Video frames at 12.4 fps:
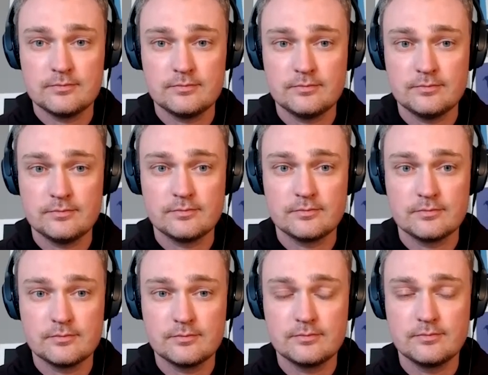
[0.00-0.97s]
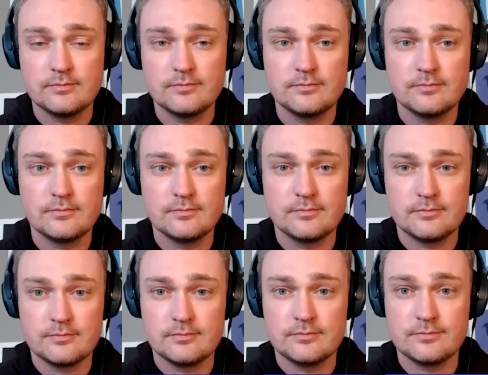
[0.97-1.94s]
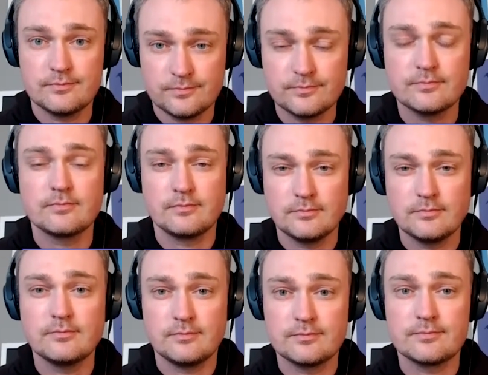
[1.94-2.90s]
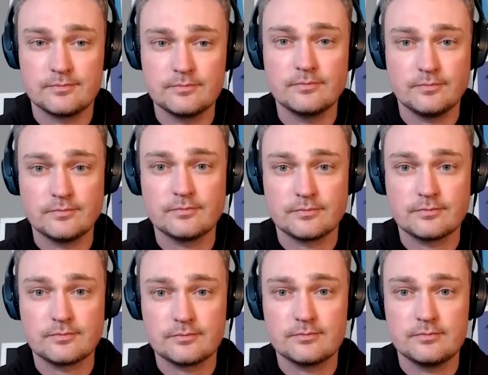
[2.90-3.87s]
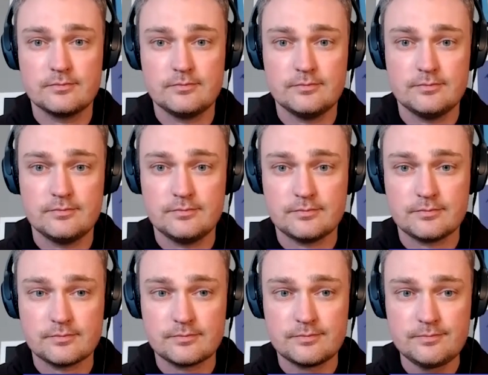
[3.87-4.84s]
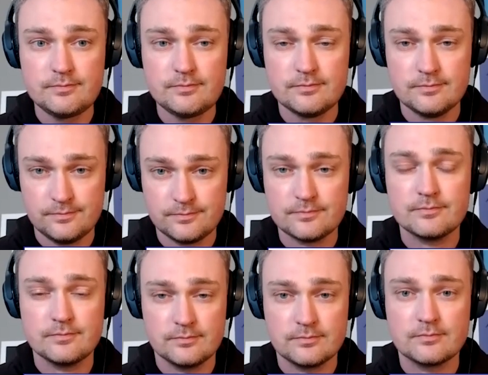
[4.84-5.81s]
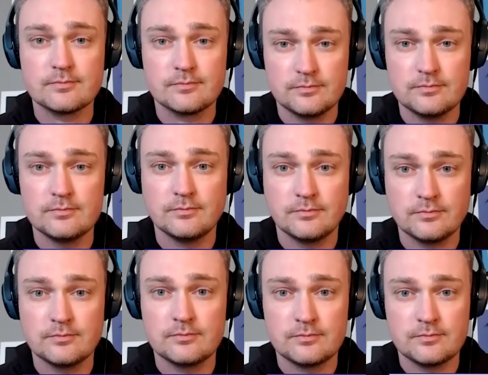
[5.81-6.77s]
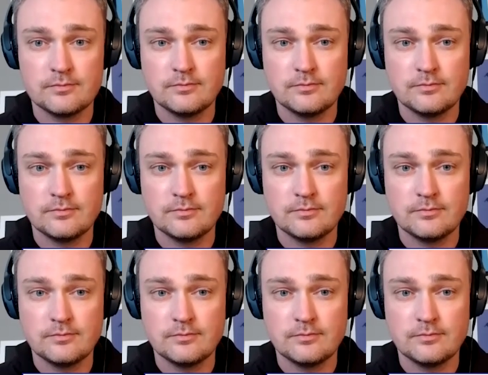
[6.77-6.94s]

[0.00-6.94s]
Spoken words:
This person isn't speaking.